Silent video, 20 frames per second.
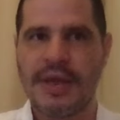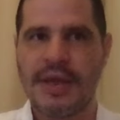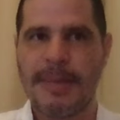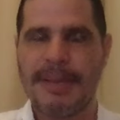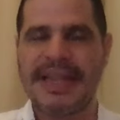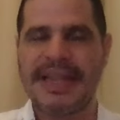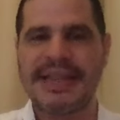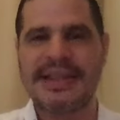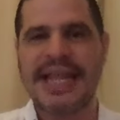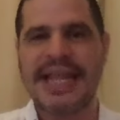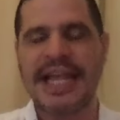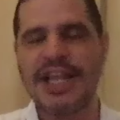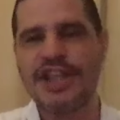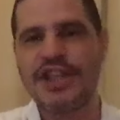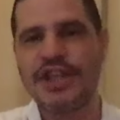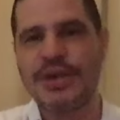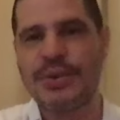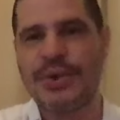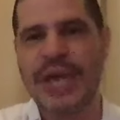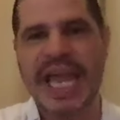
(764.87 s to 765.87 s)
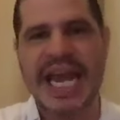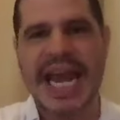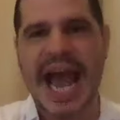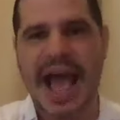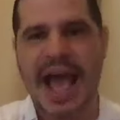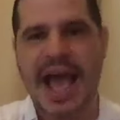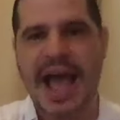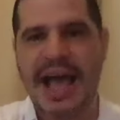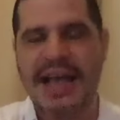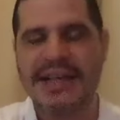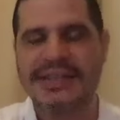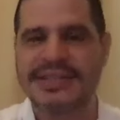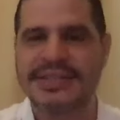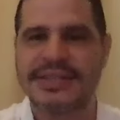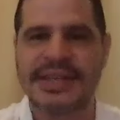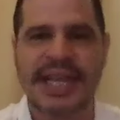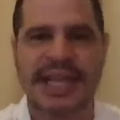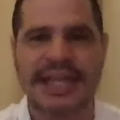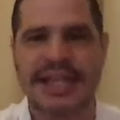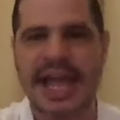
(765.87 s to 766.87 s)
But then you cannot ask
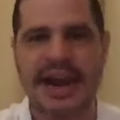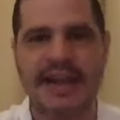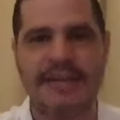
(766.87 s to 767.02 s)
to get that